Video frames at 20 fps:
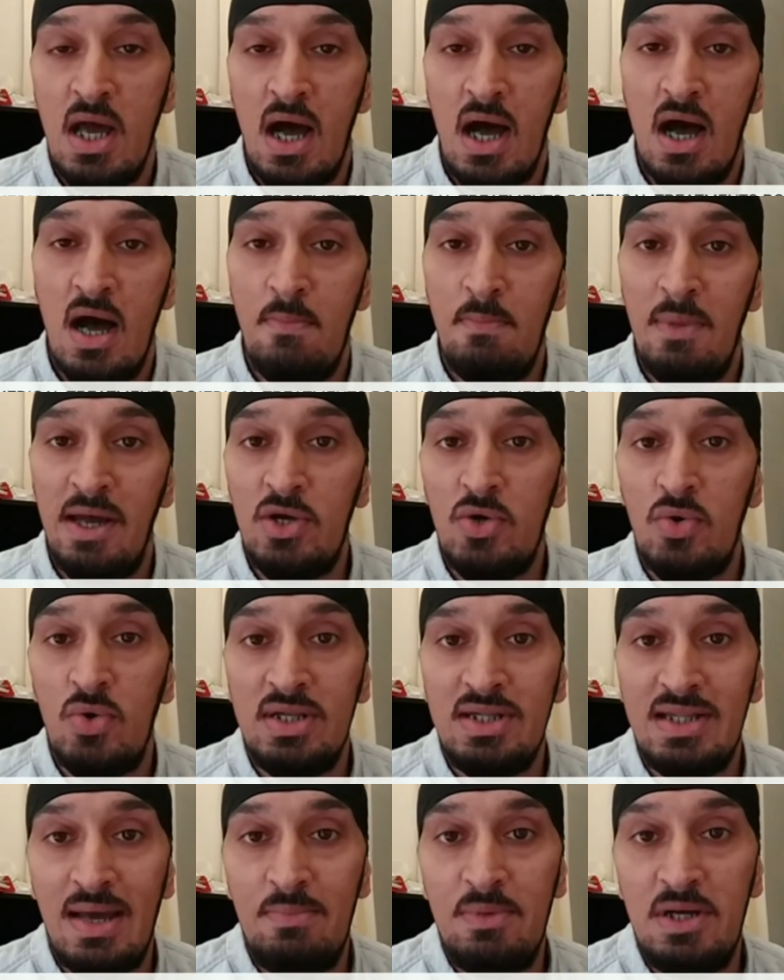Medical
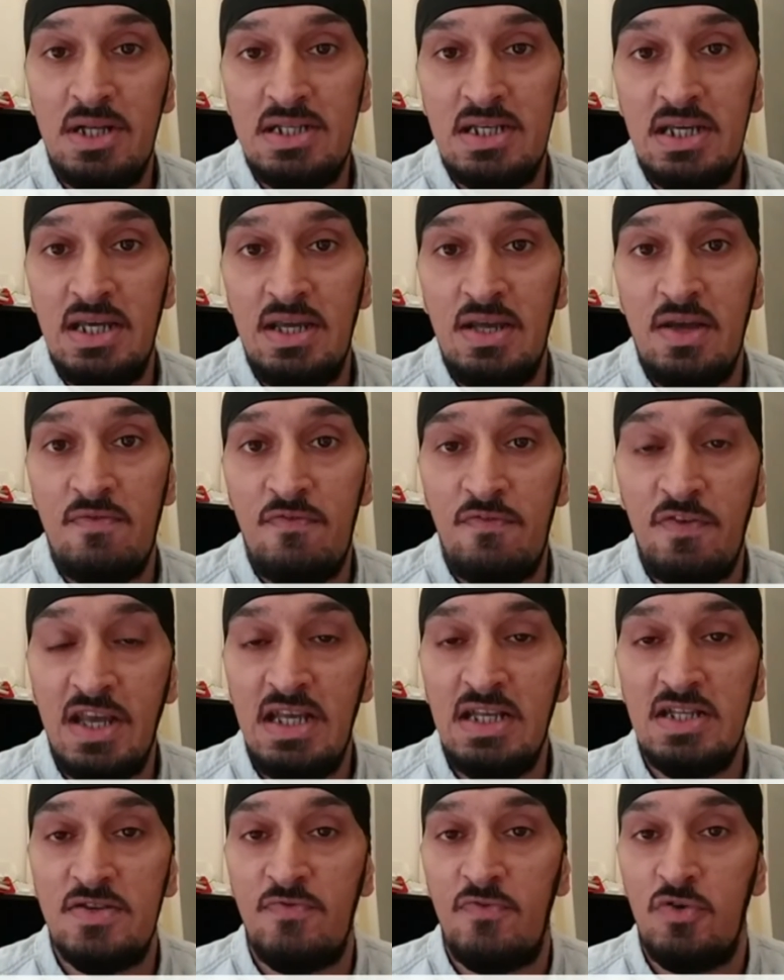indemnity
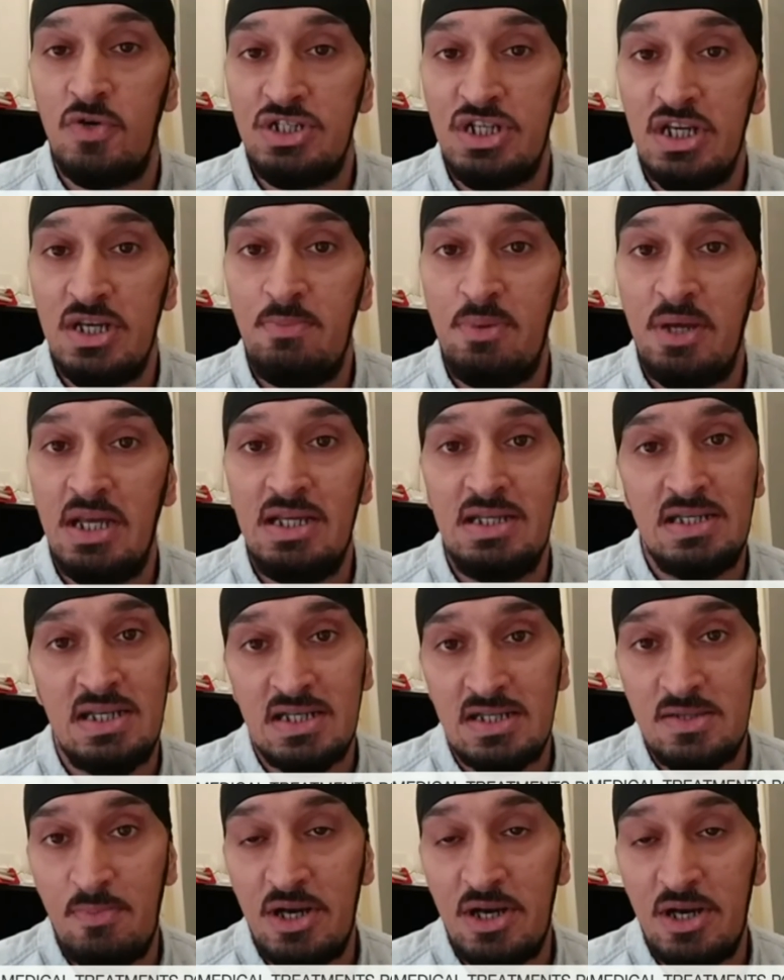fees for GPs
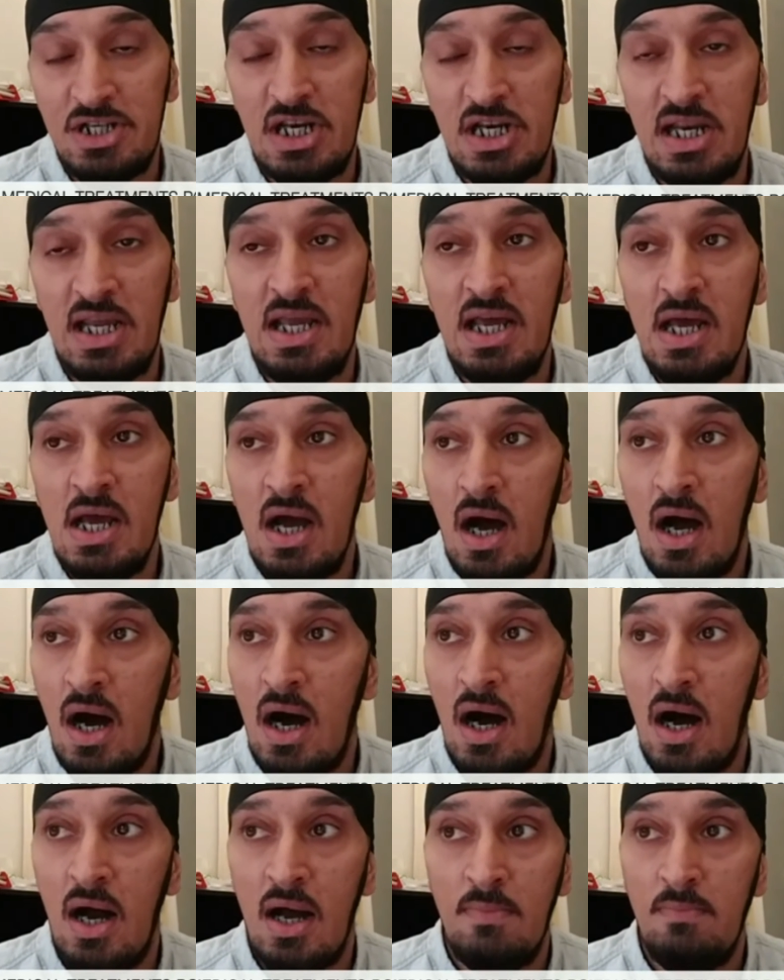especially
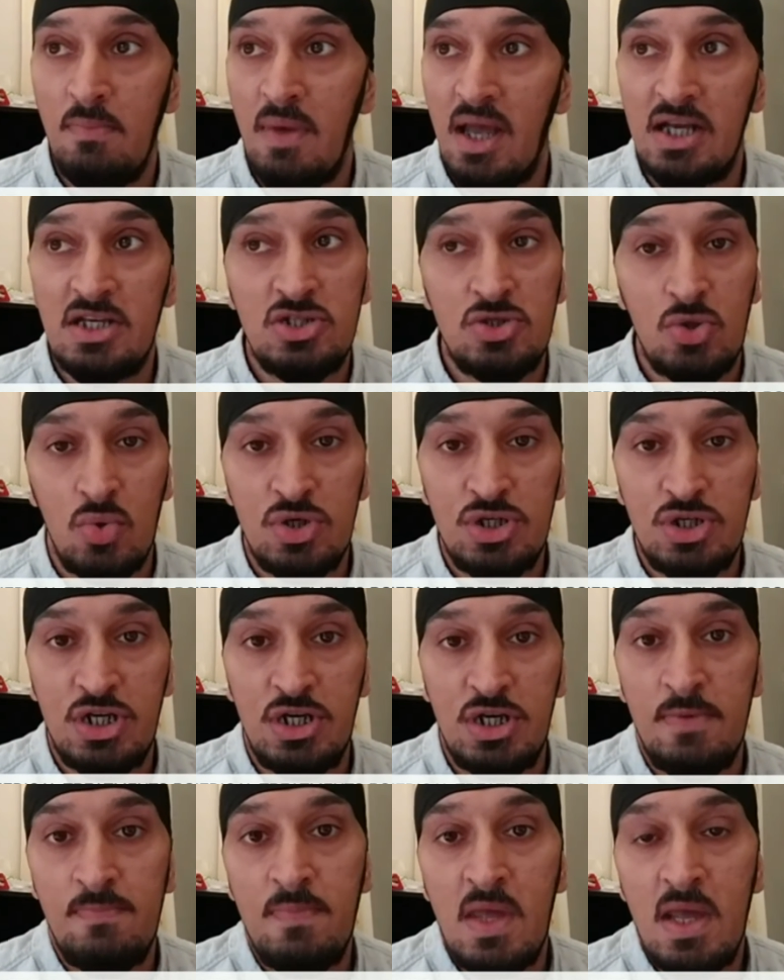are
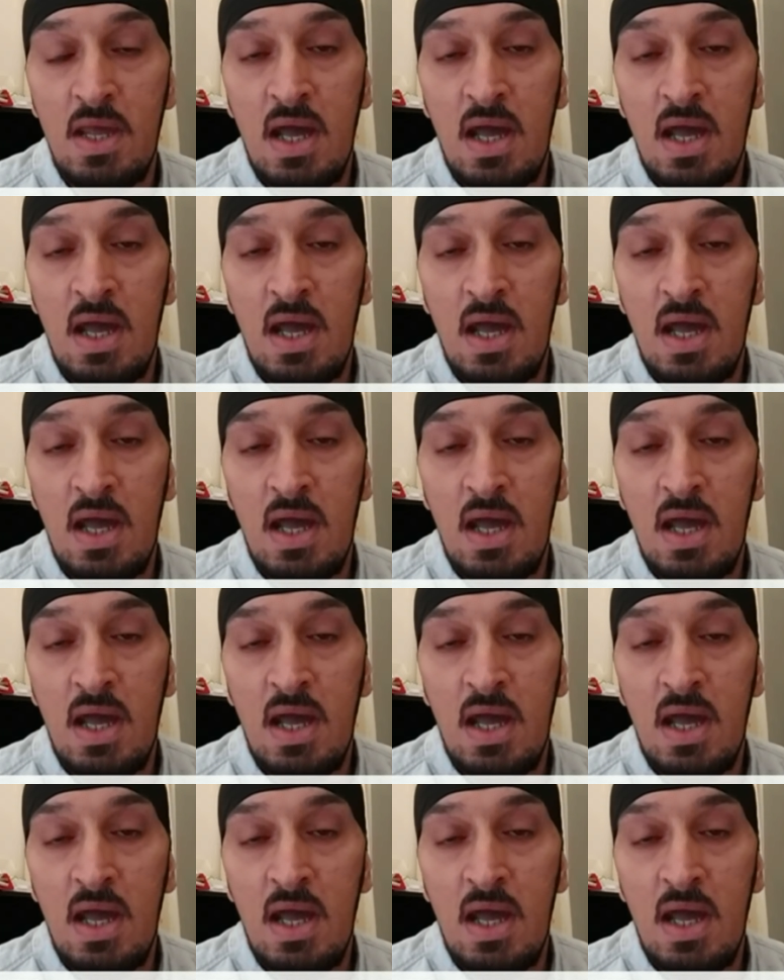extortionate.